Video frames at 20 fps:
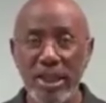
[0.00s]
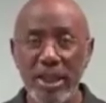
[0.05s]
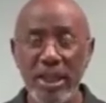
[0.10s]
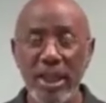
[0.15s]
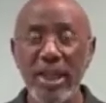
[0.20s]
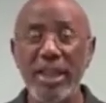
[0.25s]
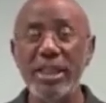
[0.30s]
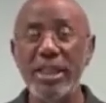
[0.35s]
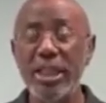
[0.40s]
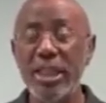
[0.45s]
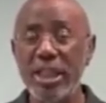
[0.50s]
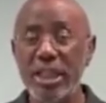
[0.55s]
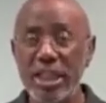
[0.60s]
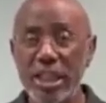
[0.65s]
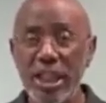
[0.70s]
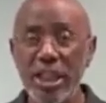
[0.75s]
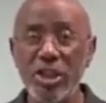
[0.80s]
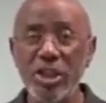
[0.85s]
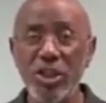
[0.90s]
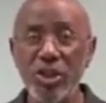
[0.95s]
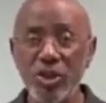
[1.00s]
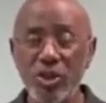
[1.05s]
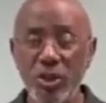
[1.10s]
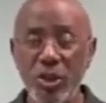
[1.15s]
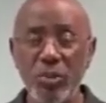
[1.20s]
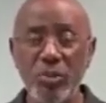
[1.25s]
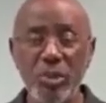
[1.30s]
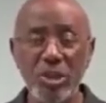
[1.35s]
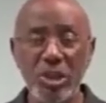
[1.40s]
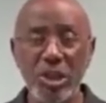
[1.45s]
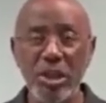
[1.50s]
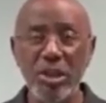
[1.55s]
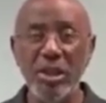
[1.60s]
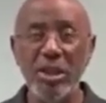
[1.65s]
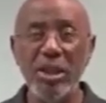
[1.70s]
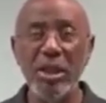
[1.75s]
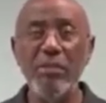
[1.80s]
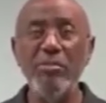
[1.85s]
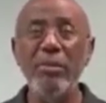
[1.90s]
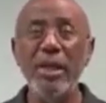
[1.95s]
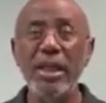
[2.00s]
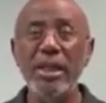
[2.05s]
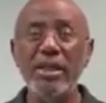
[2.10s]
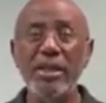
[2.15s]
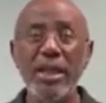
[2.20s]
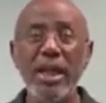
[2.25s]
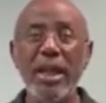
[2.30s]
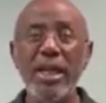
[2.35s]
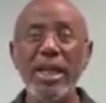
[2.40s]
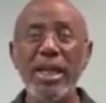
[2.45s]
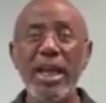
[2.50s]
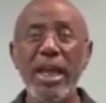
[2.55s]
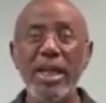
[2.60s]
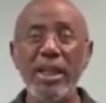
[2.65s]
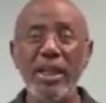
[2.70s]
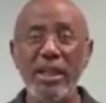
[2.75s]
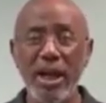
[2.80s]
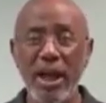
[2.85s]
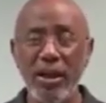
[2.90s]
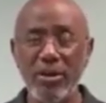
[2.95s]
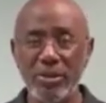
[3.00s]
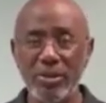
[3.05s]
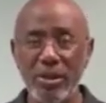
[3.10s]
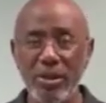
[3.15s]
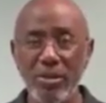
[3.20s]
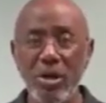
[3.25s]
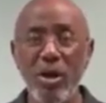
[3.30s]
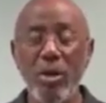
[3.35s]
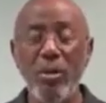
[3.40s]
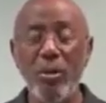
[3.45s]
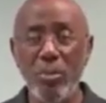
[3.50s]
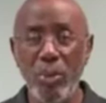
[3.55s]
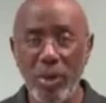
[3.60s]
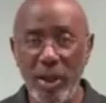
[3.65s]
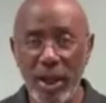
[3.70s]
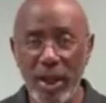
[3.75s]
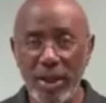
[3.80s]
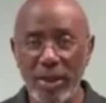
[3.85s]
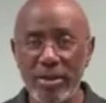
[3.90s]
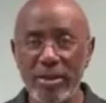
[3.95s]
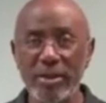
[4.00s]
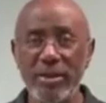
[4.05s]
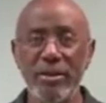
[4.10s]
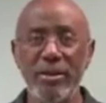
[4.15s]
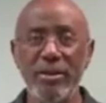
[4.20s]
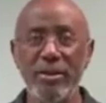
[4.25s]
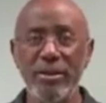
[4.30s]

He has an assistant superintendent that makes $98,000 plus.